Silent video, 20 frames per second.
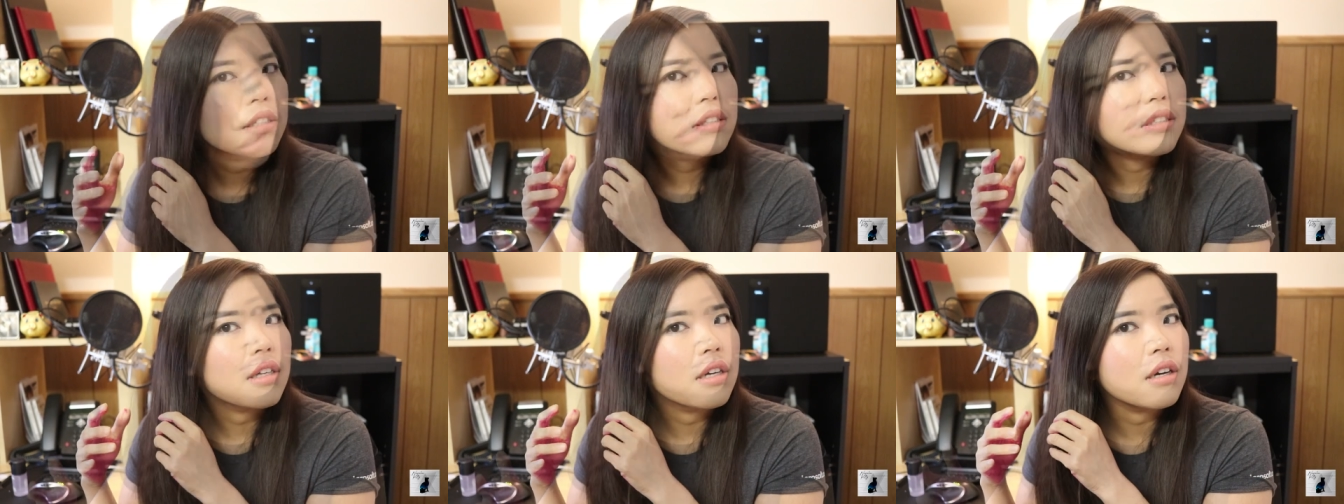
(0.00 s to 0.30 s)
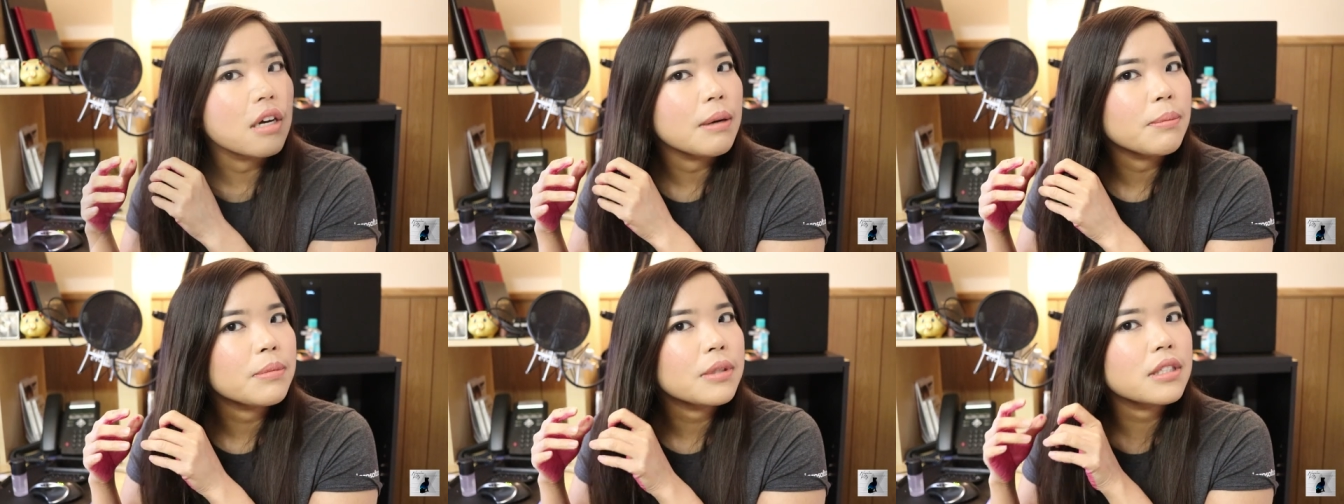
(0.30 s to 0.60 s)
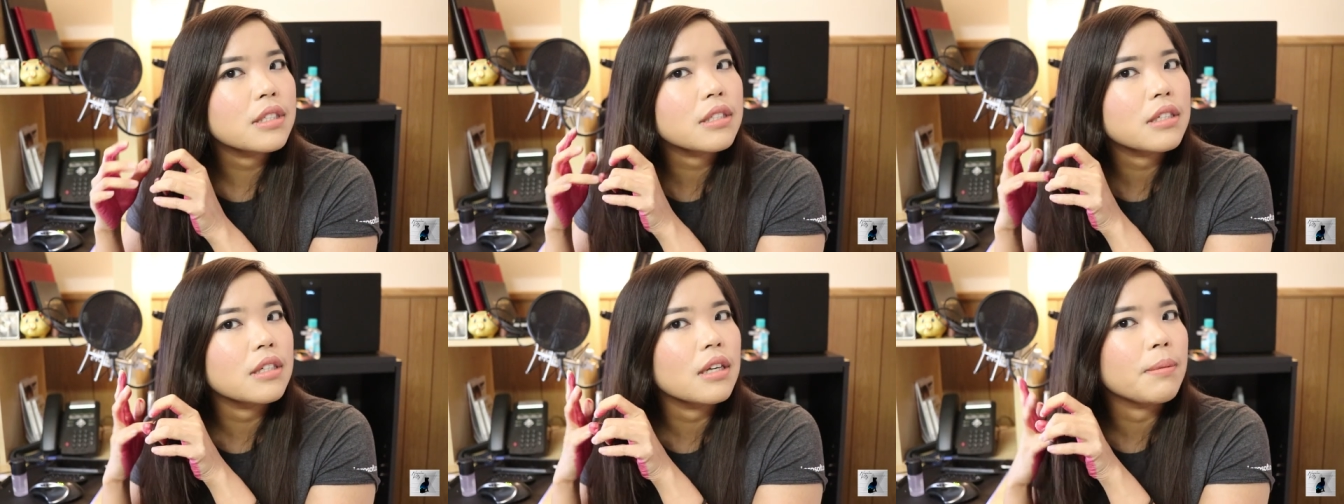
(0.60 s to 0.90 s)
So I'm
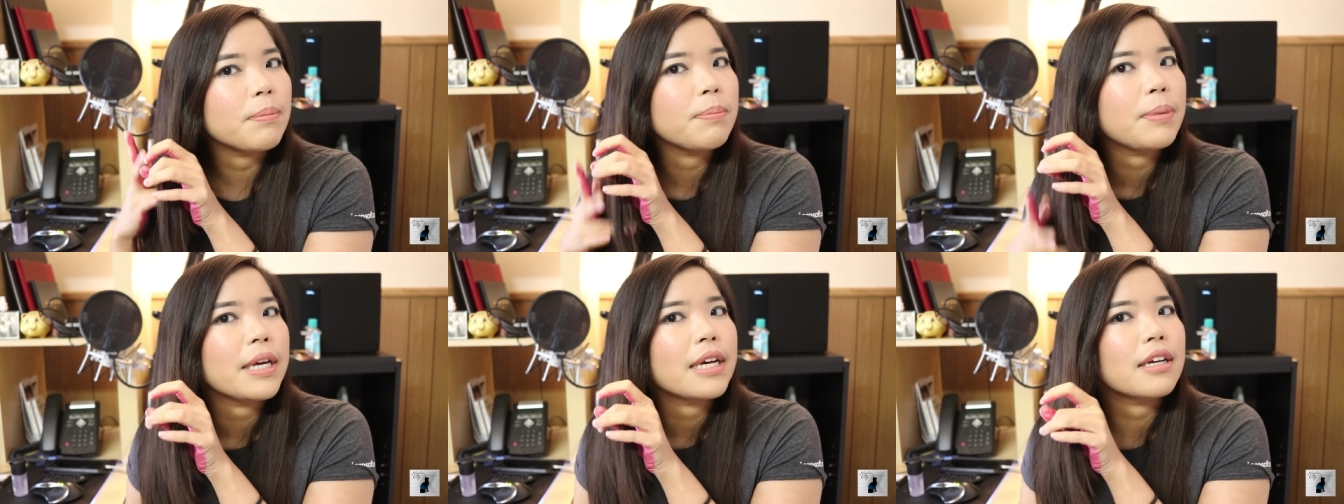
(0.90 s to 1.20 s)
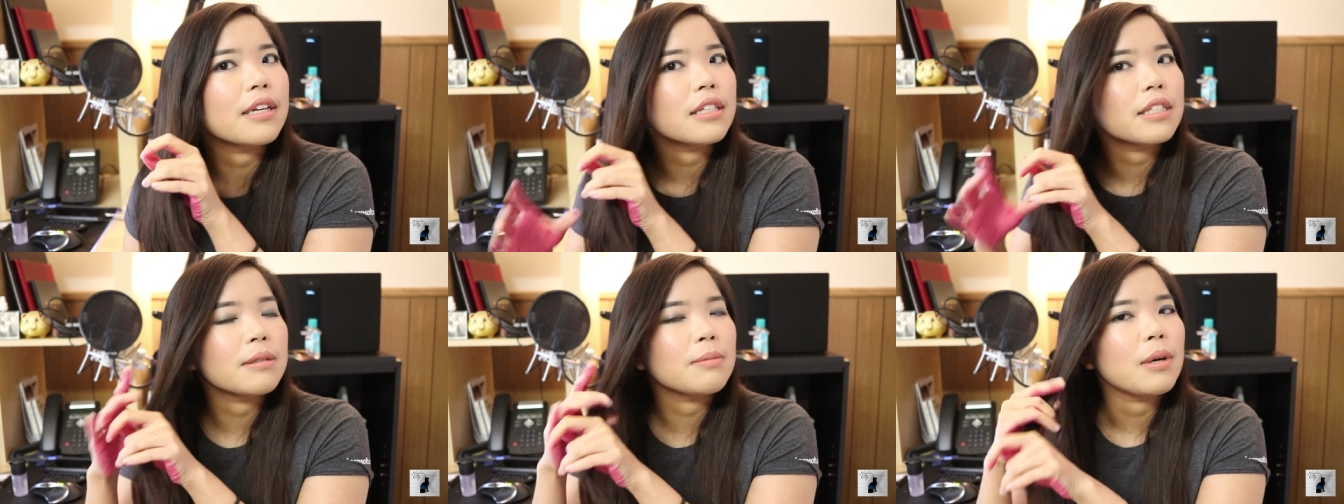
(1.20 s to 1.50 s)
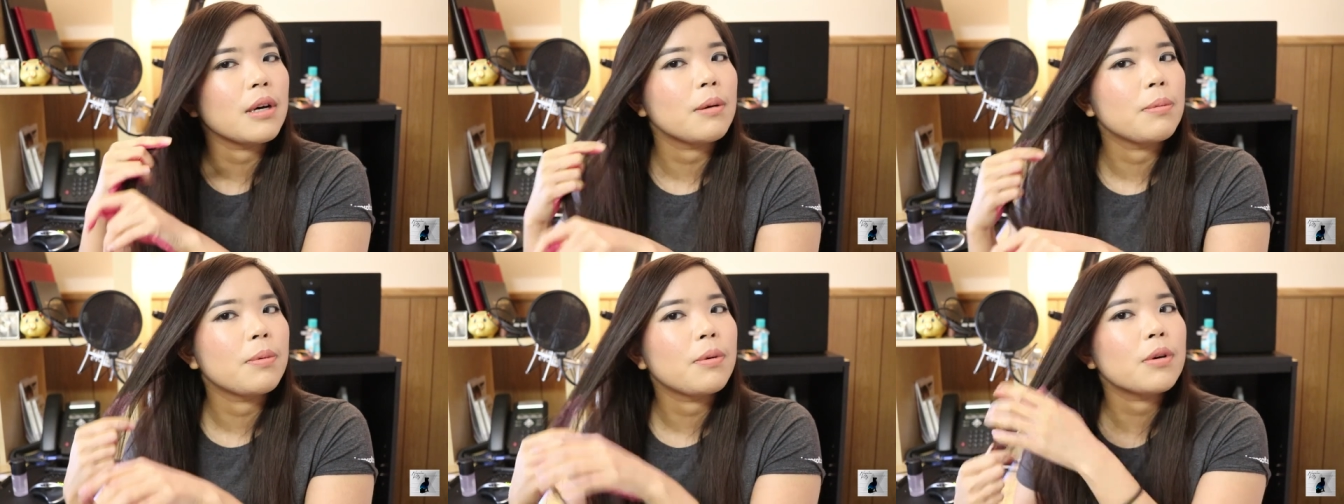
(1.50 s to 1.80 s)
just going to pick a
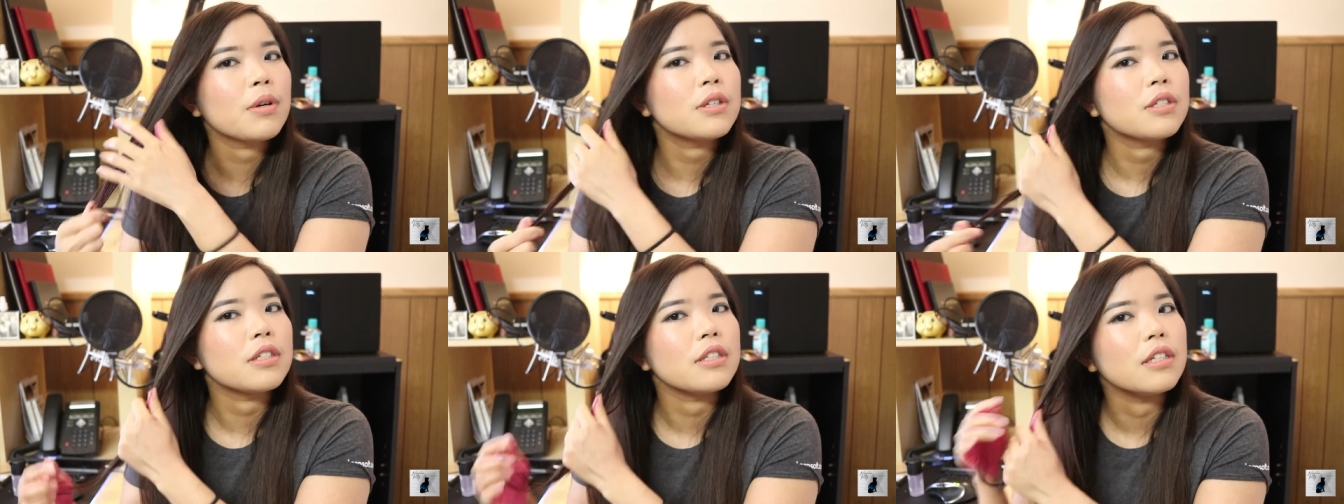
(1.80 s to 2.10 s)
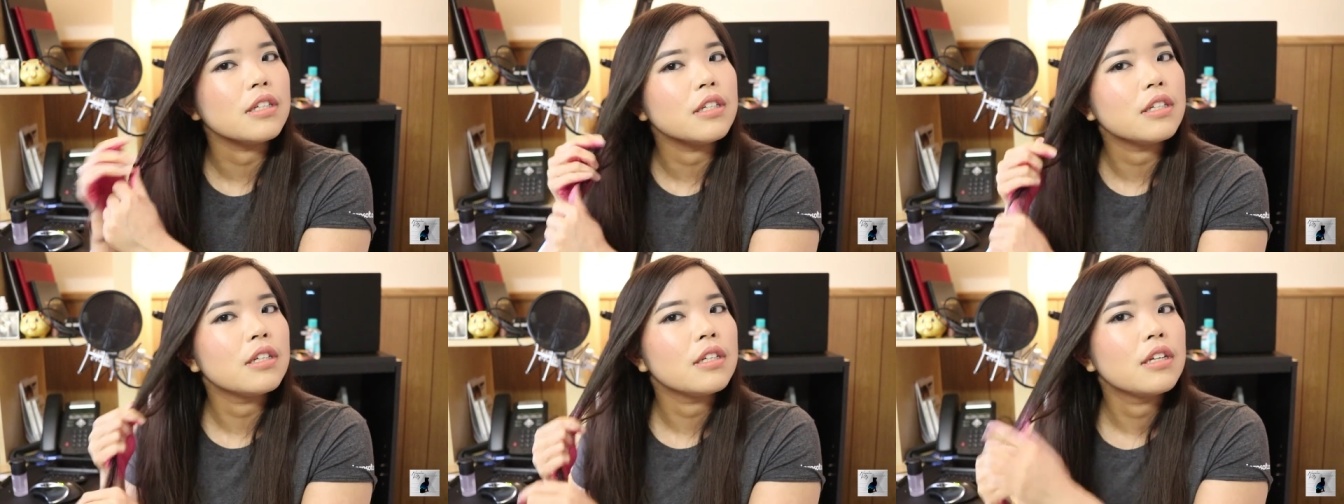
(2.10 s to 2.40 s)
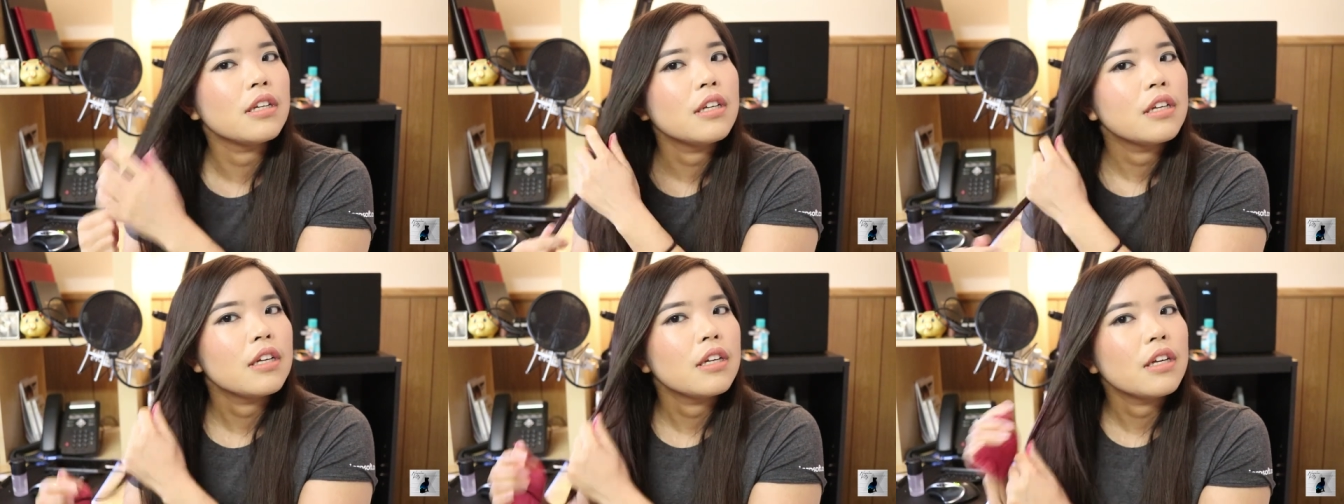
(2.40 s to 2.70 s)
small portion
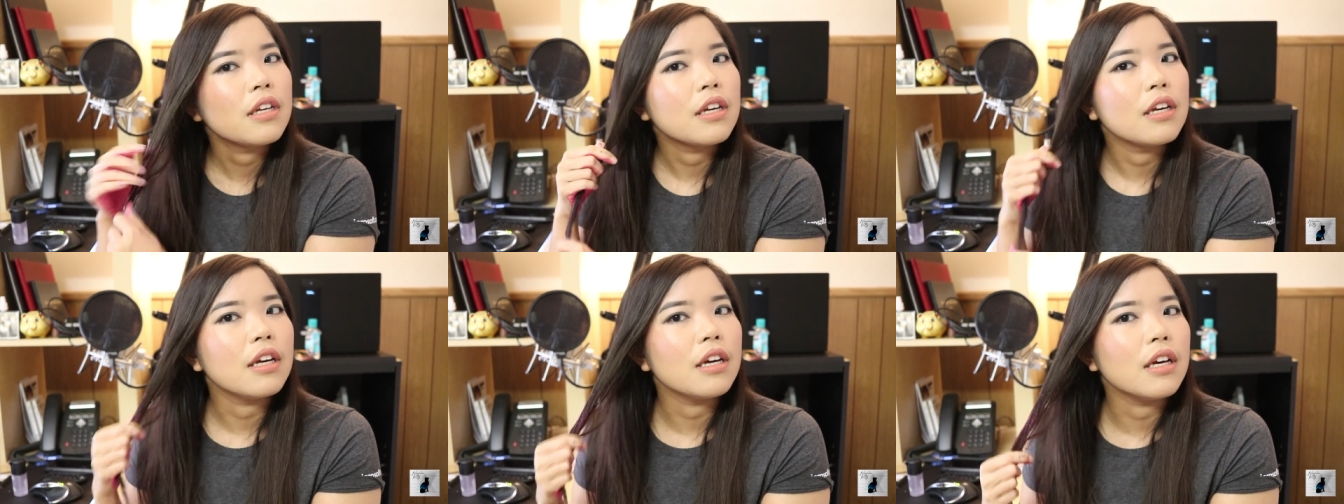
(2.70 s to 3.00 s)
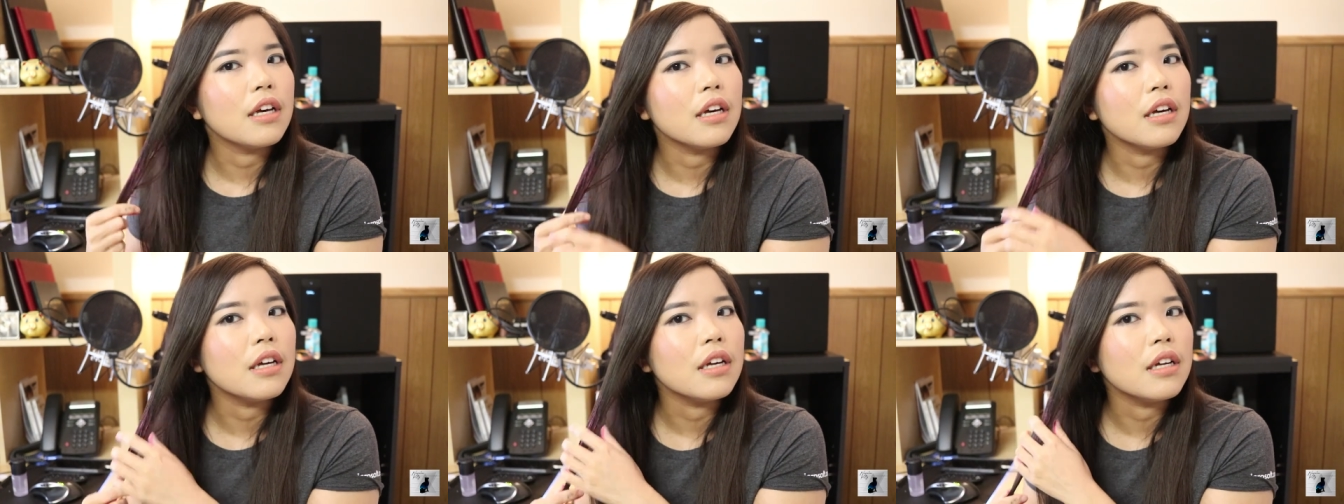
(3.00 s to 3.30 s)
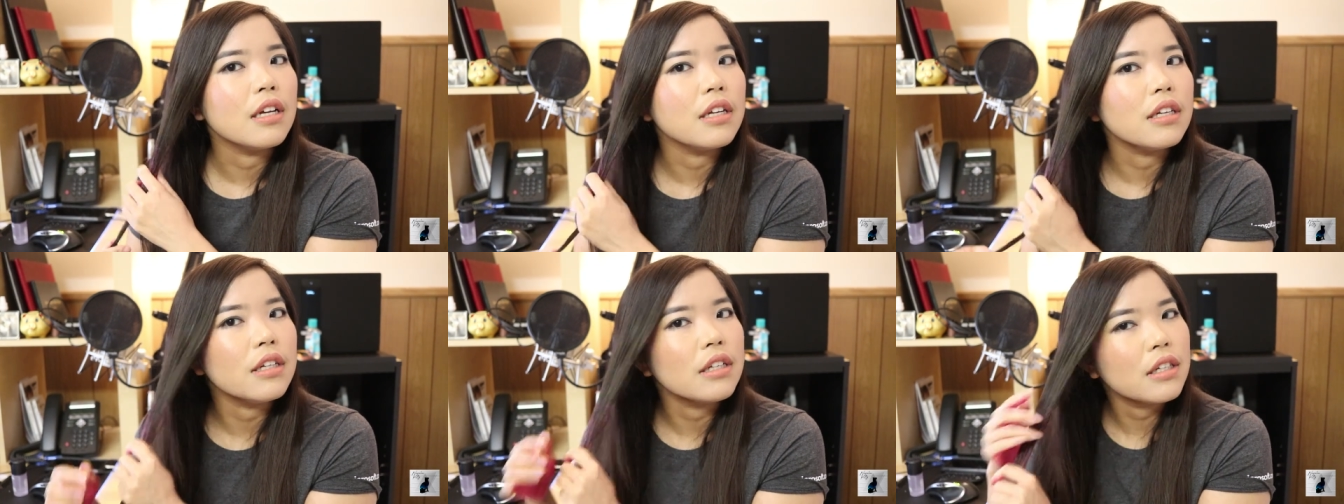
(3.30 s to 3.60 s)

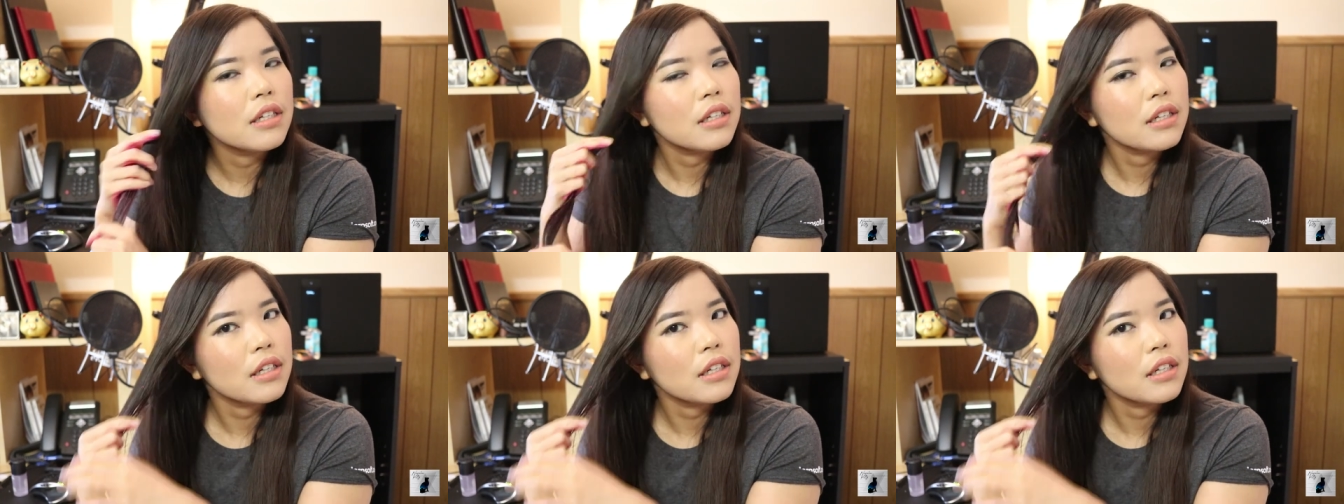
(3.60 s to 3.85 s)
and